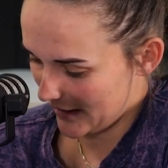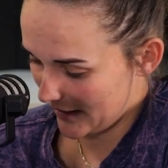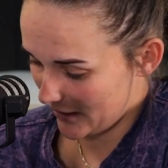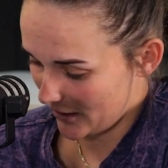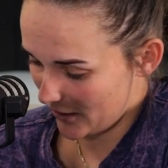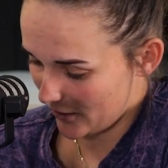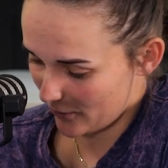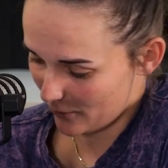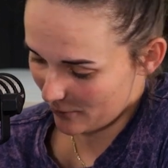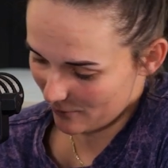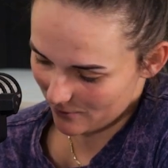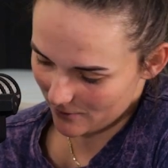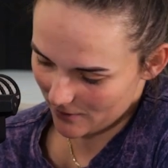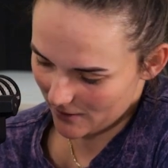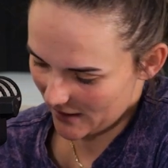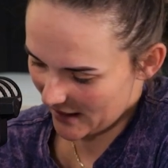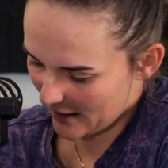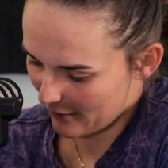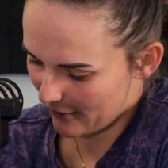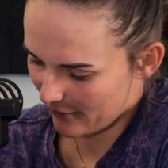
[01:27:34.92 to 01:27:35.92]
till
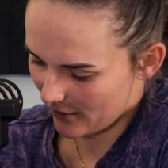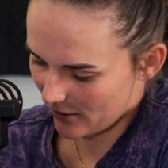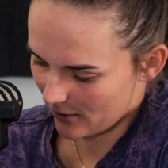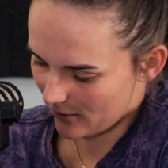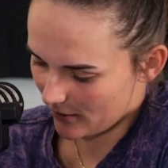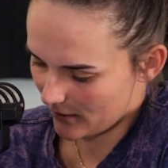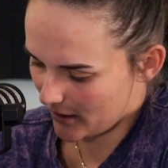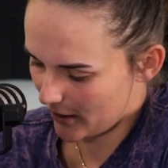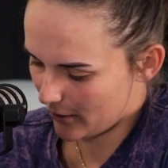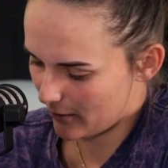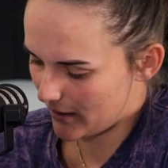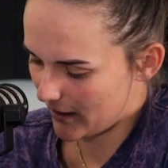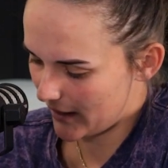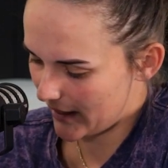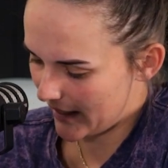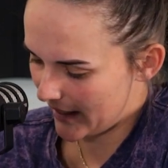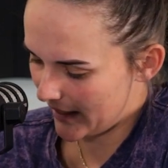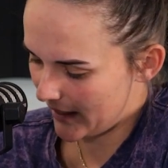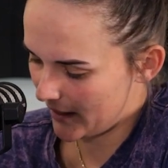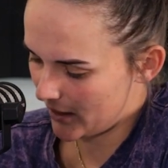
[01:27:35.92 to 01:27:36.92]
however long, till
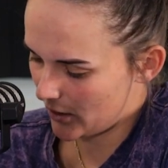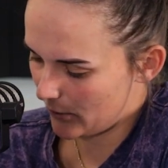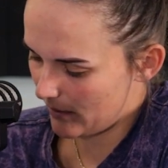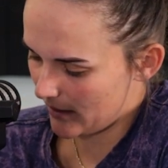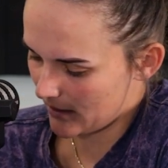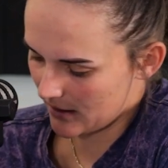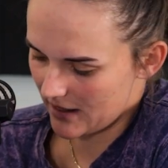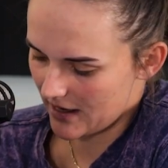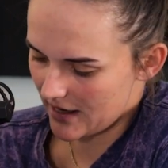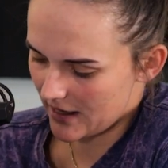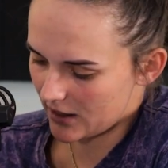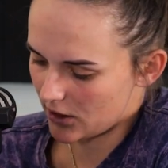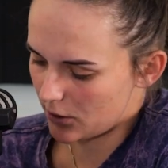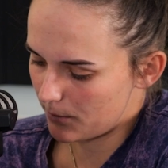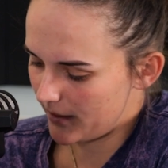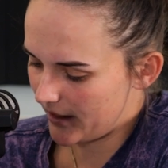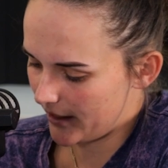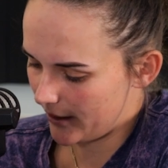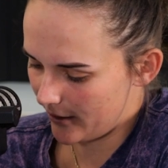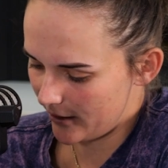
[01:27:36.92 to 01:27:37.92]
today, it has been the
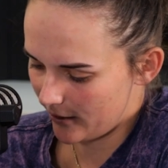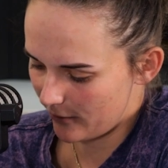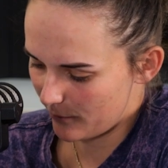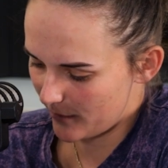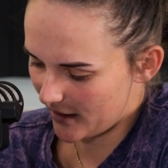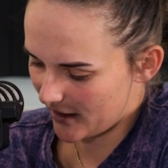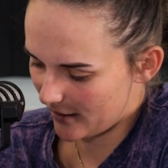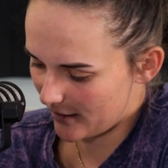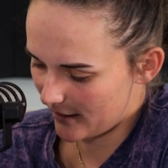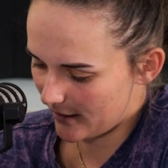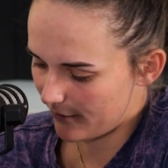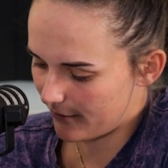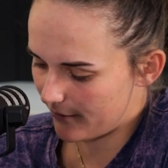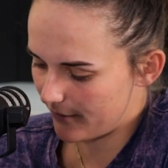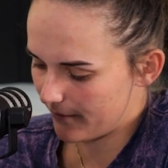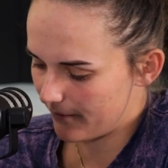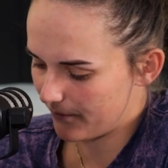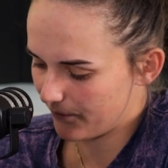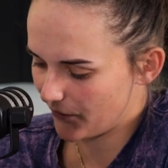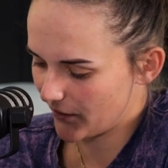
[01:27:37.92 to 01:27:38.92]
hardest period of my life.
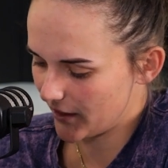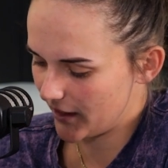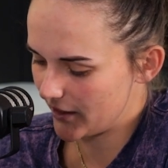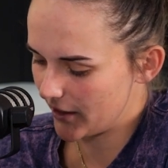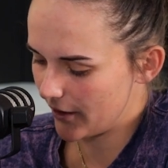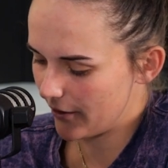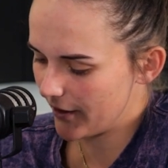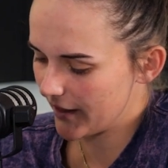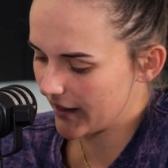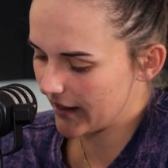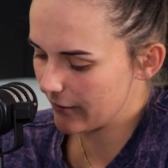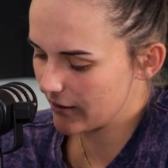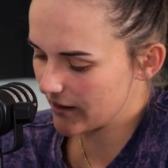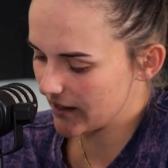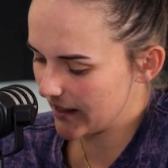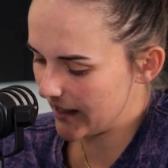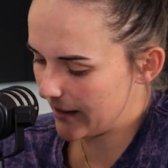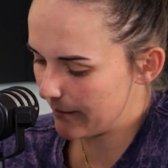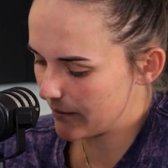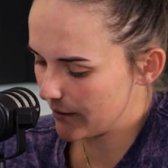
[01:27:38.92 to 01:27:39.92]
I don't think I've
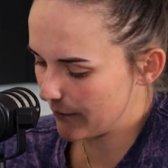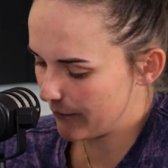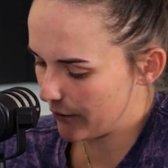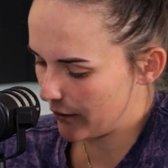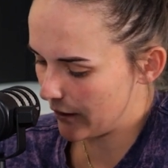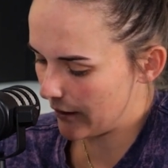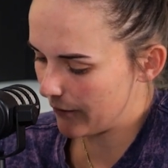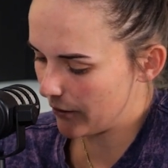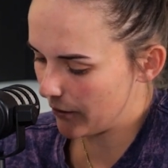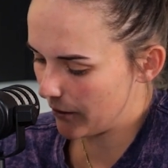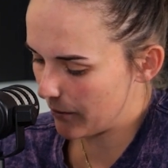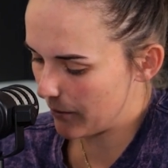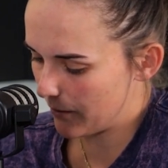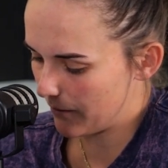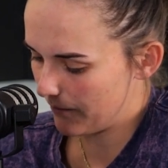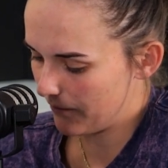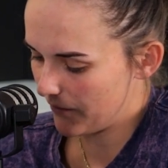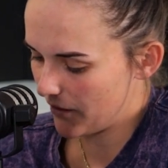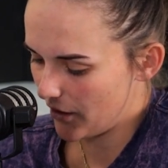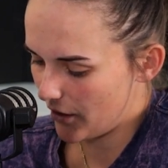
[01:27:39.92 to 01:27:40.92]
slept for
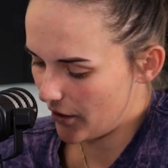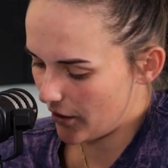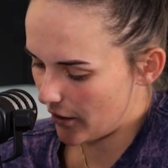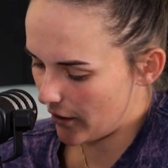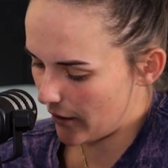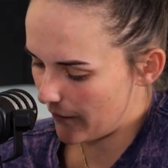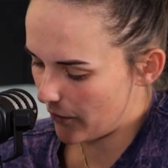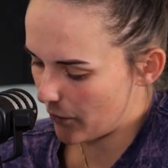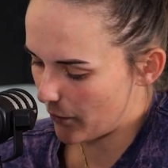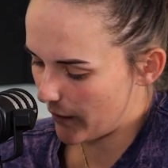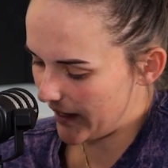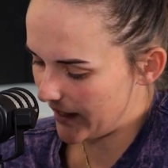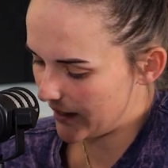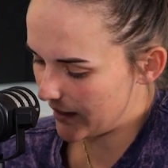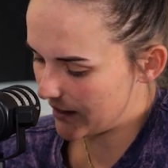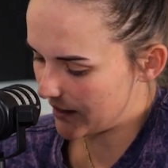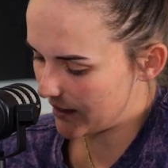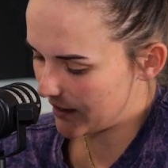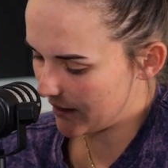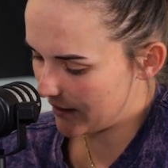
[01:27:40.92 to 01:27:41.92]
over
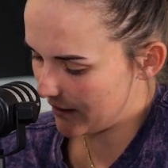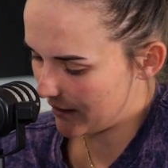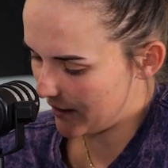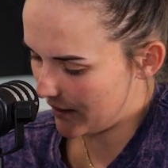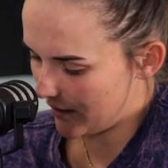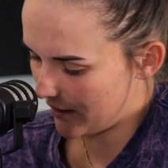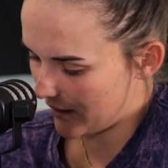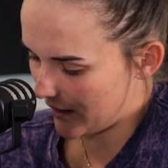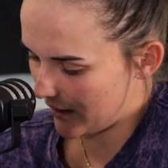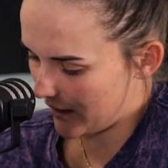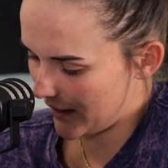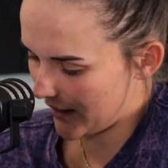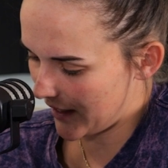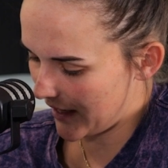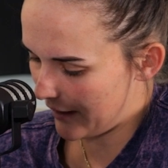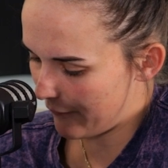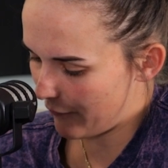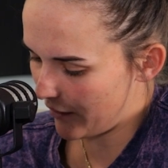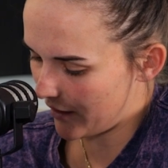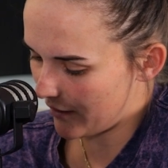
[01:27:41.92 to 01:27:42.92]
weeks. I
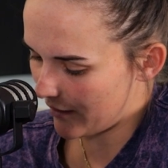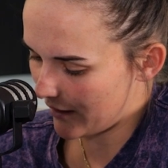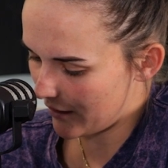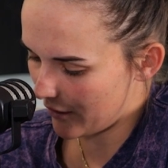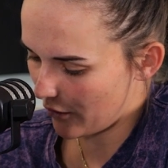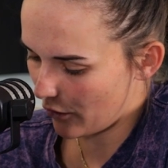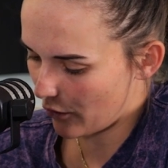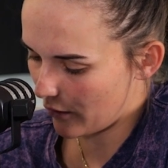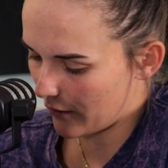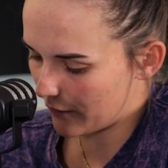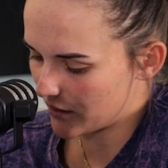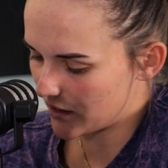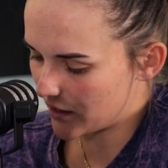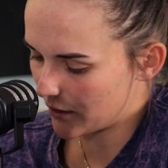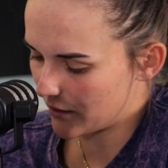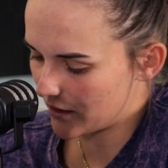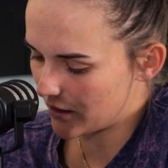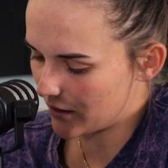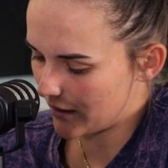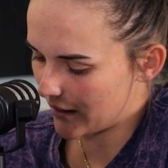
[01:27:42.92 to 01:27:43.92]
think every night the thought of
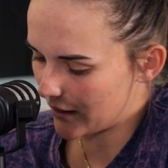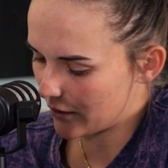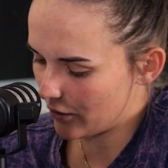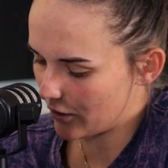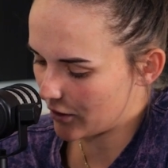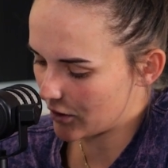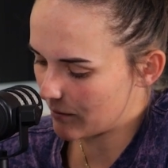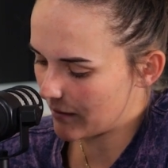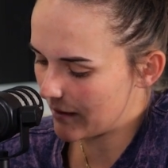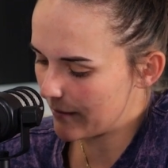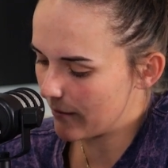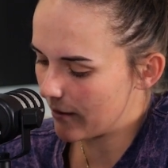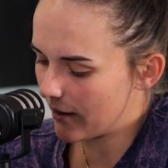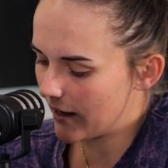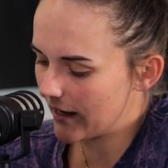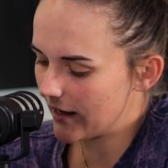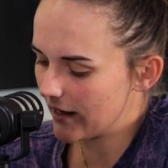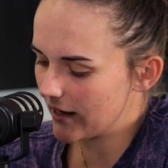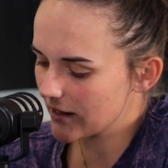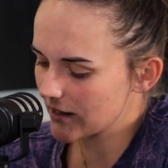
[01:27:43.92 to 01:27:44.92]
suicide crossed my
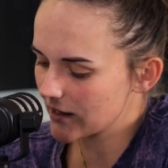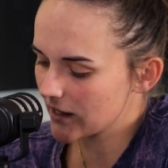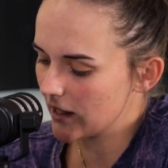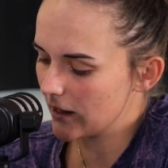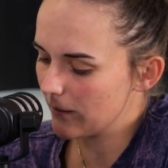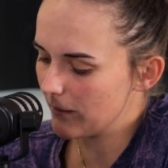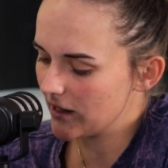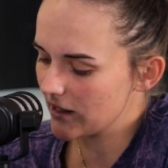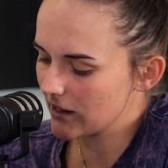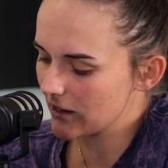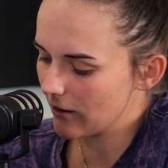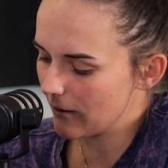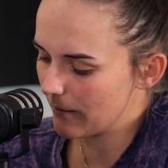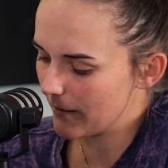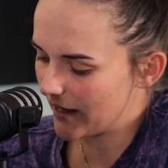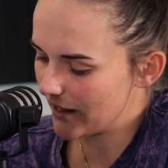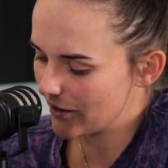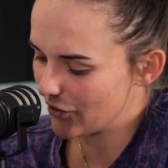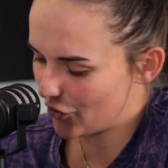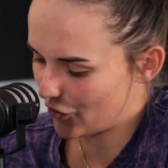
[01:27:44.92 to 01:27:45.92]
mind, and it scared me so
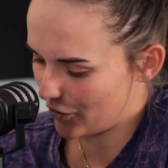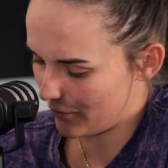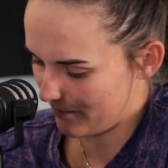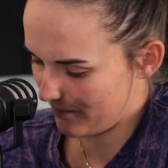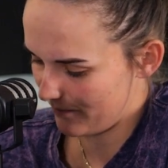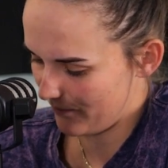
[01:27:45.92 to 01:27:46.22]
much.